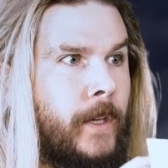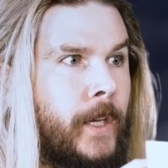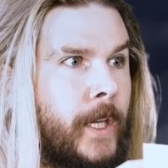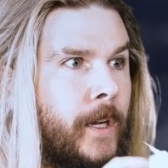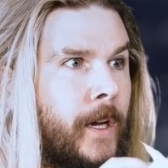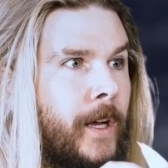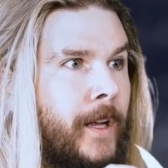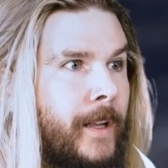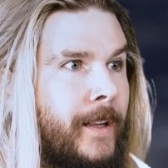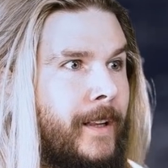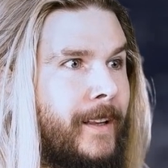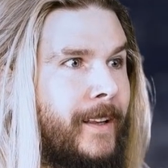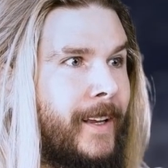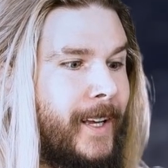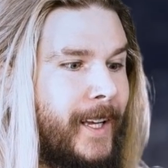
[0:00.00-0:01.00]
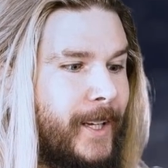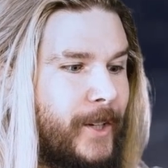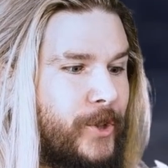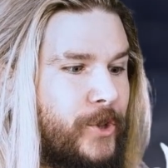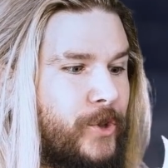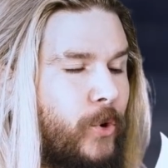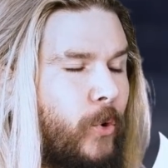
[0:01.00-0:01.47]
in a
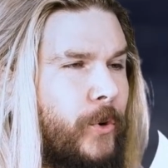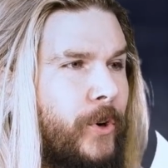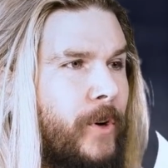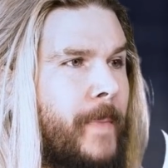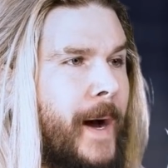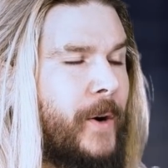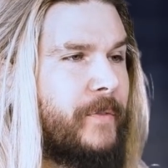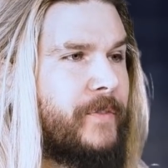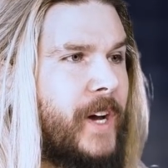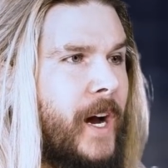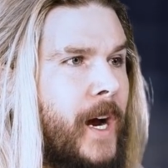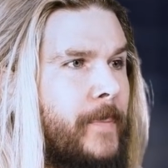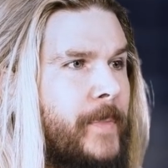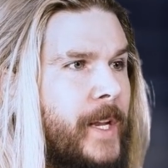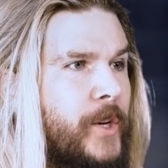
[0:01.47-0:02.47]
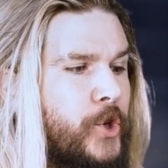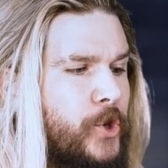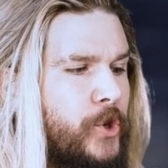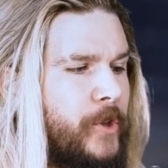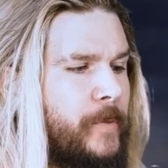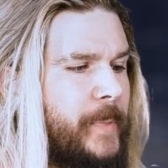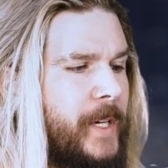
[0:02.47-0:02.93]
shorter amount of time than
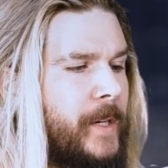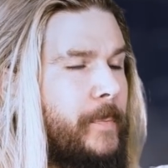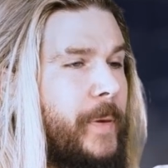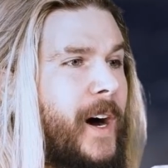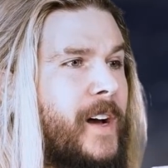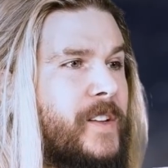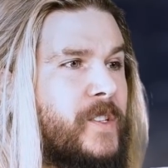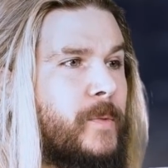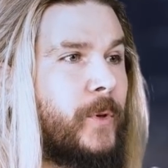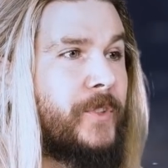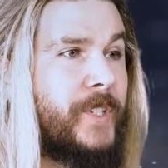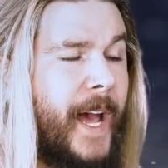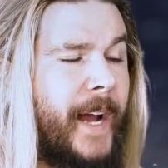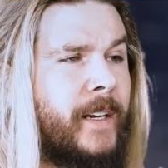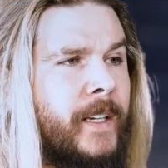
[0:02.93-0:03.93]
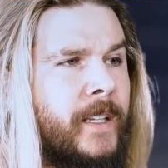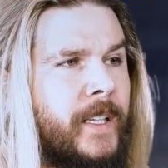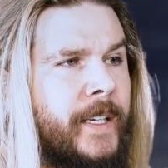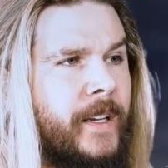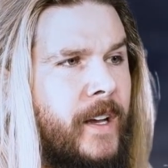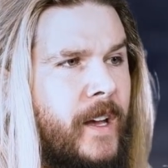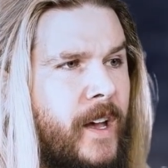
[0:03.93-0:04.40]
should be possible,
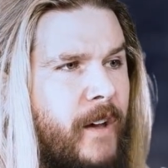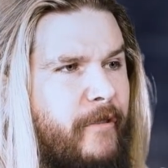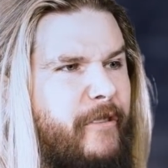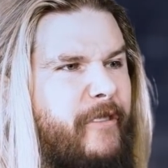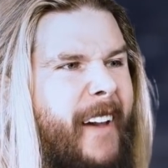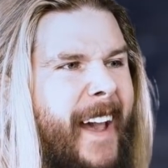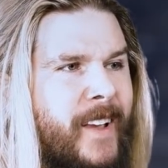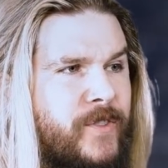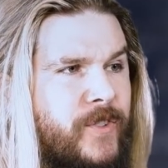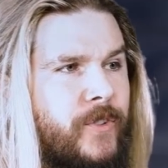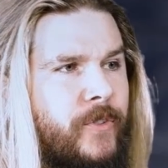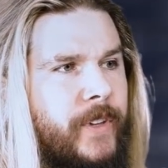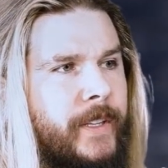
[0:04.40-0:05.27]
technically faster